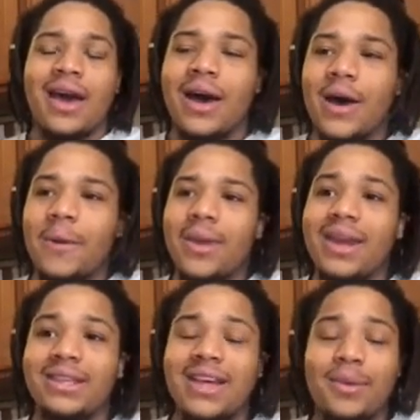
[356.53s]

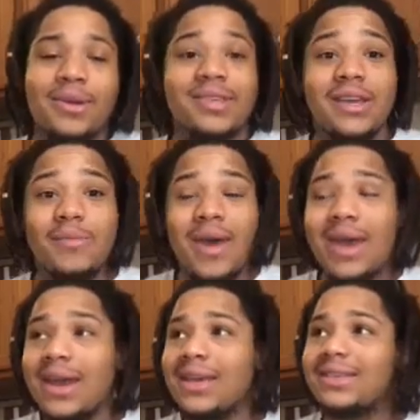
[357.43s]
Anytime I see a
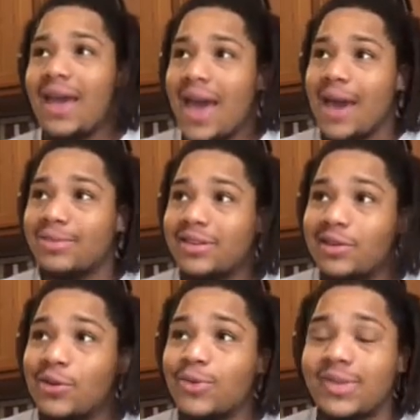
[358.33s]
man at his
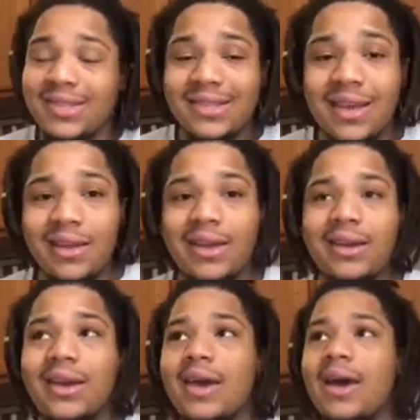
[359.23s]
absolute
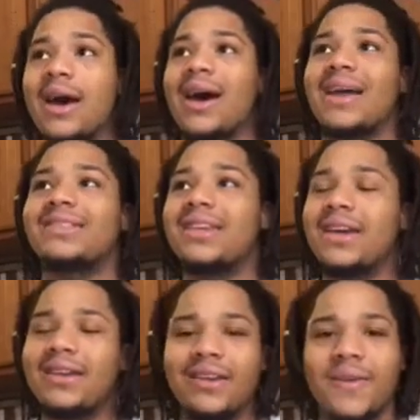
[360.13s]
ceiling, I
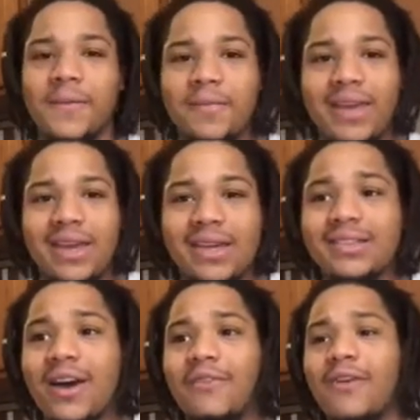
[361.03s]
tend to
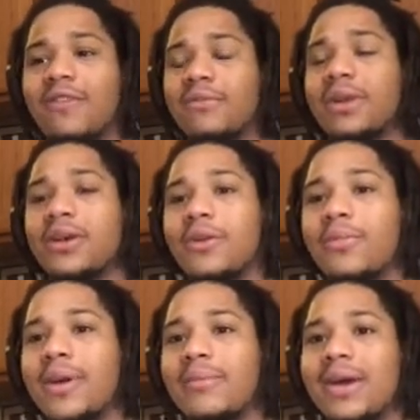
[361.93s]
ease off of him a little bit,